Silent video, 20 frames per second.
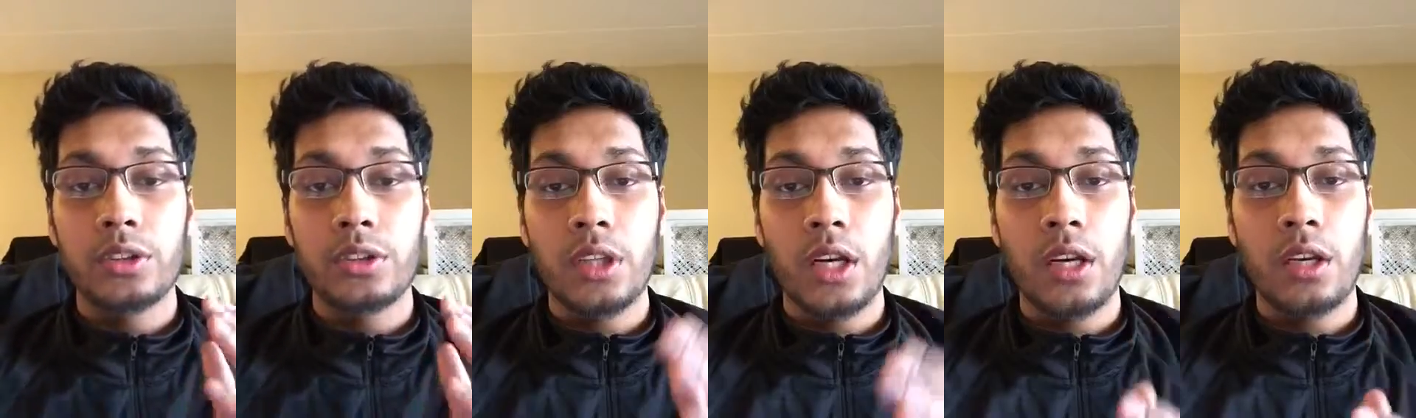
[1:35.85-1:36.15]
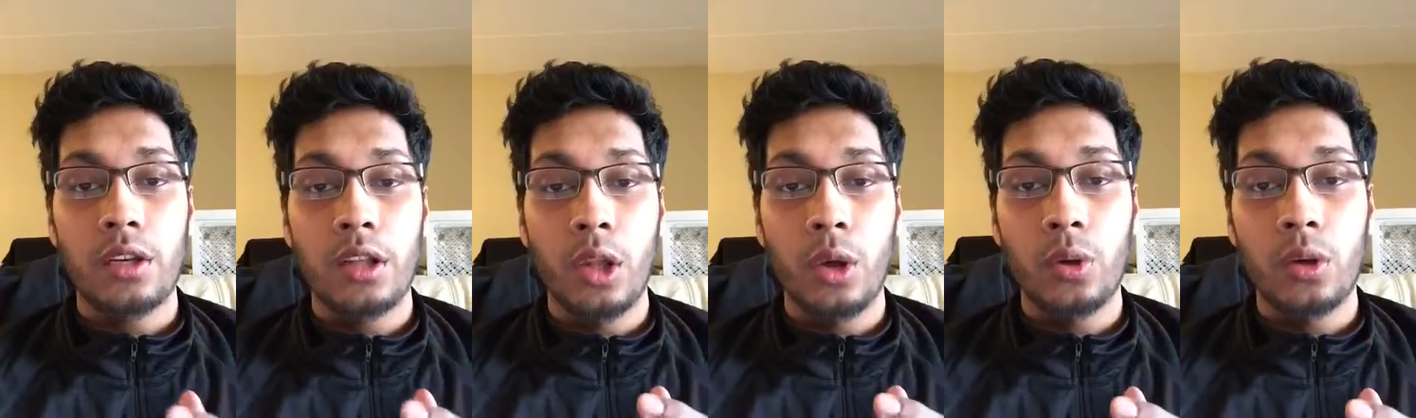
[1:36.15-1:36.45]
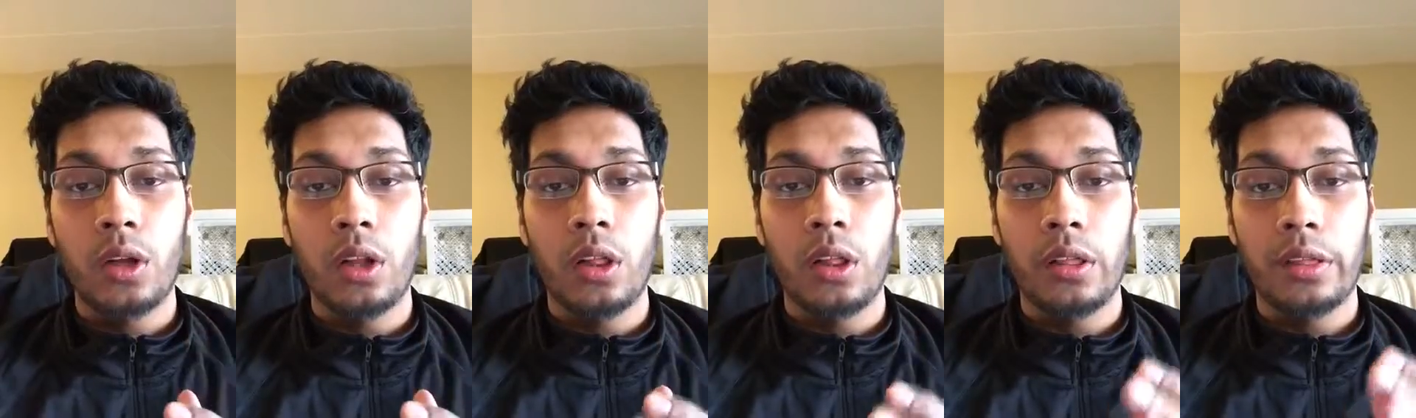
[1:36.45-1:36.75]
Start
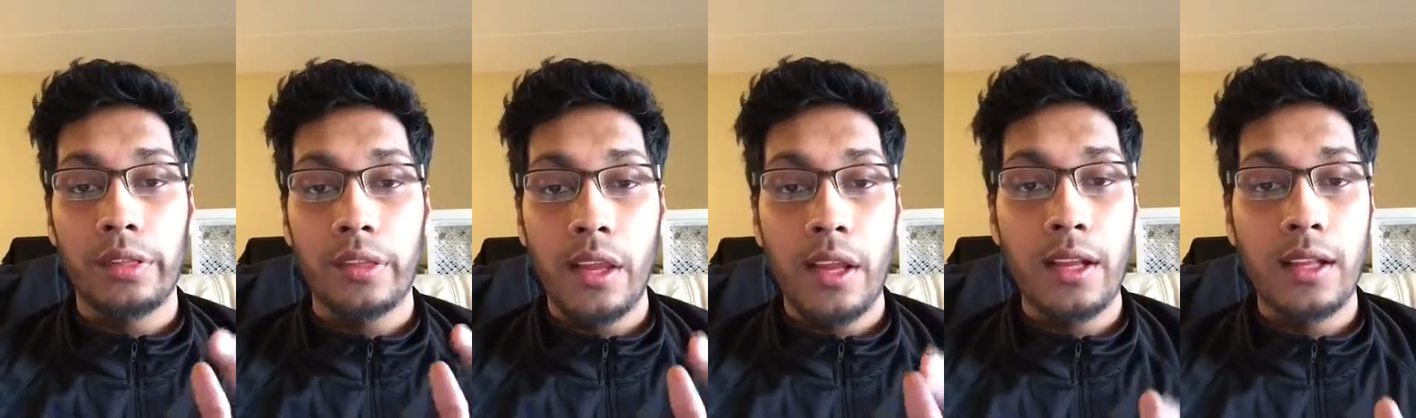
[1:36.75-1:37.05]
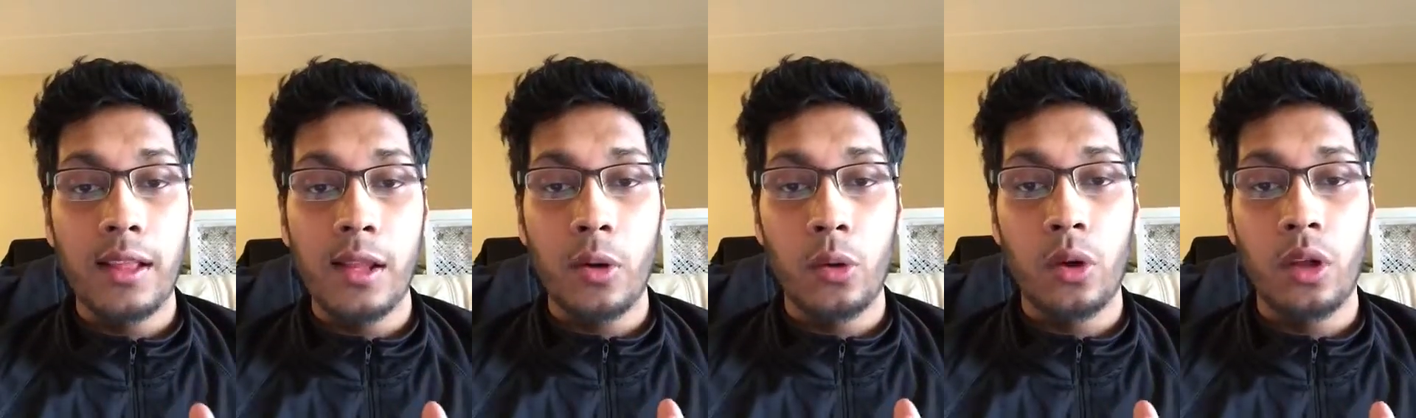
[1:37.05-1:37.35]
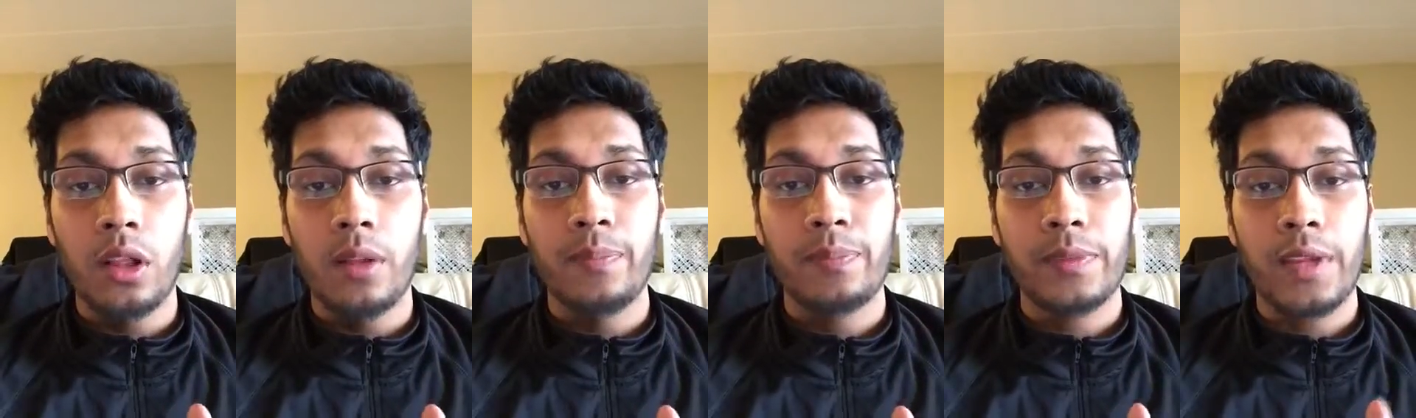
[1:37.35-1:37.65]
local, think
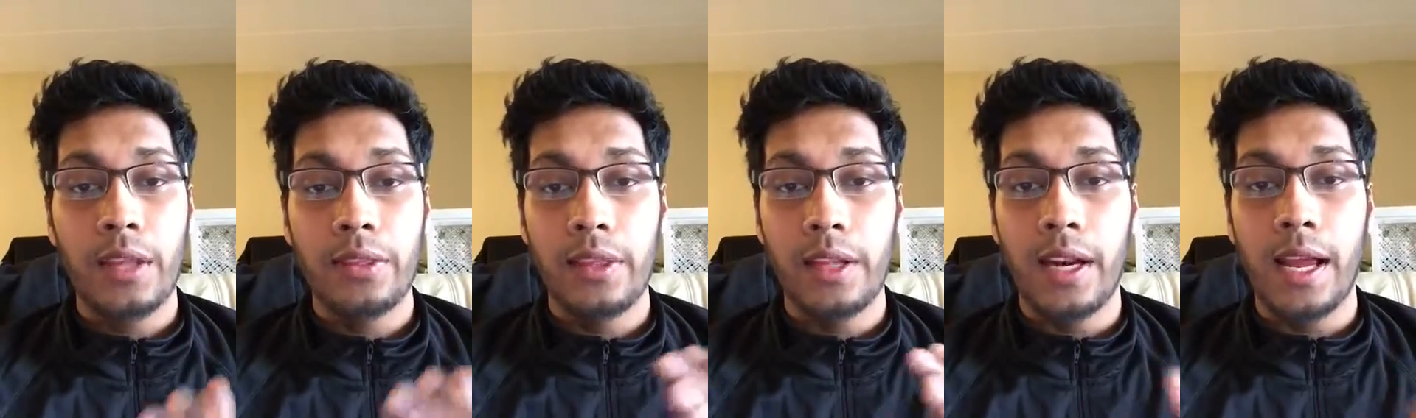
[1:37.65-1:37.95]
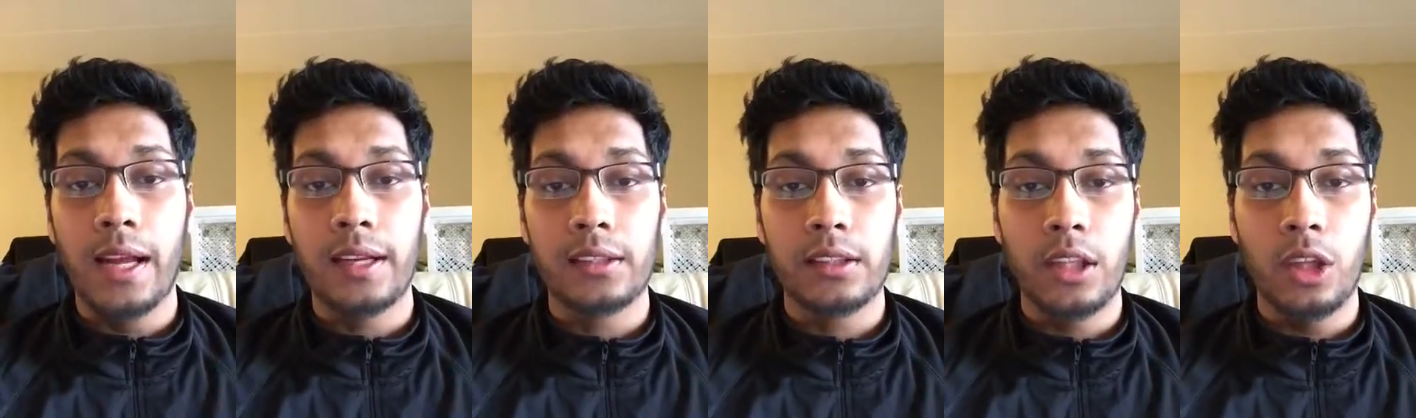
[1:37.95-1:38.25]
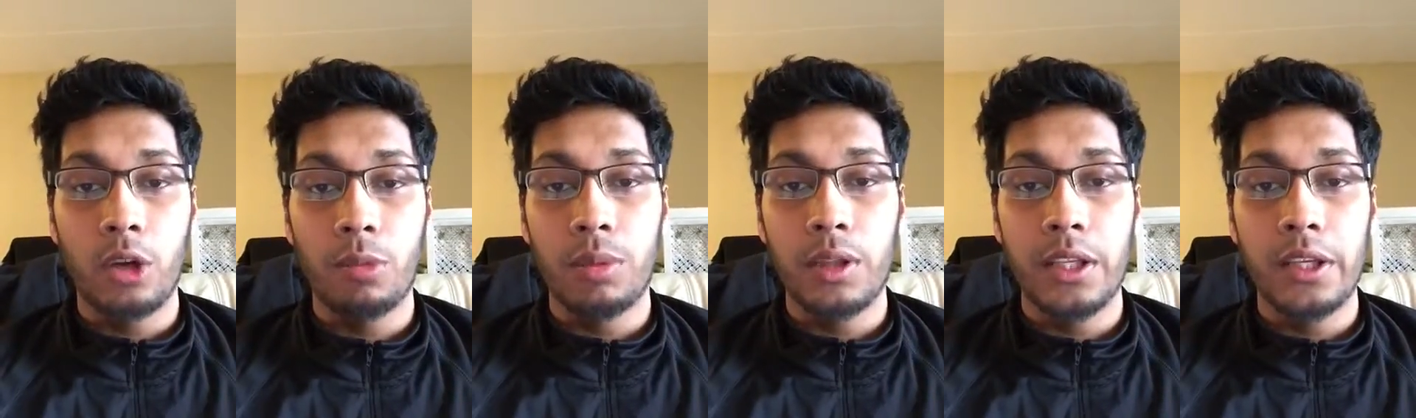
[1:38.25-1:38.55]
local, and then act
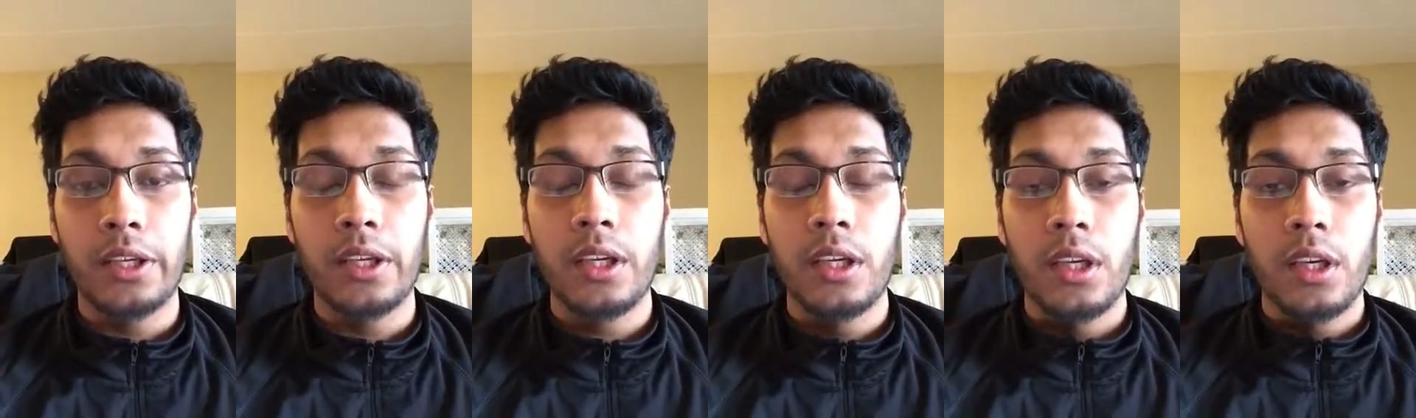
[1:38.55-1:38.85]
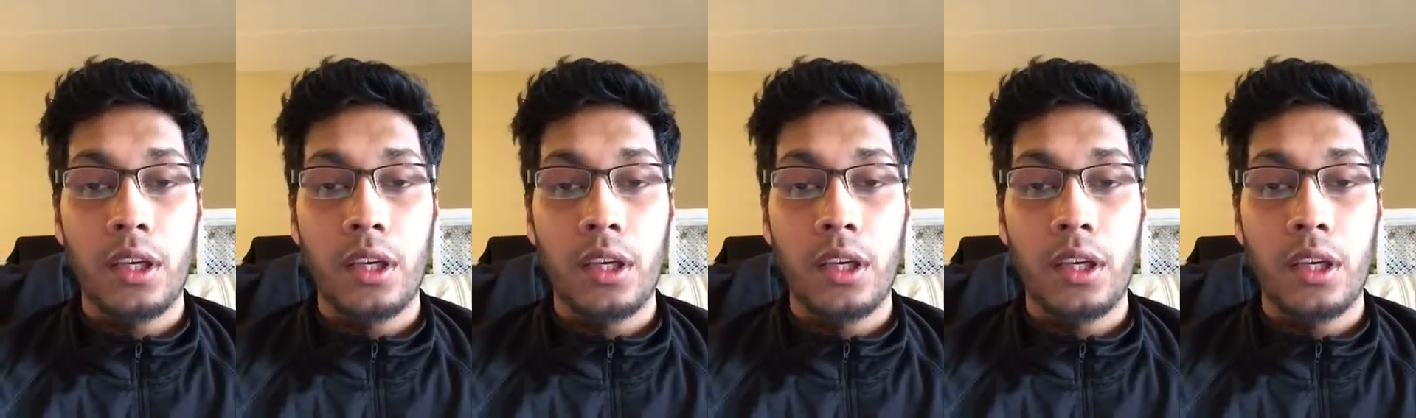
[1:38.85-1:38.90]
globally.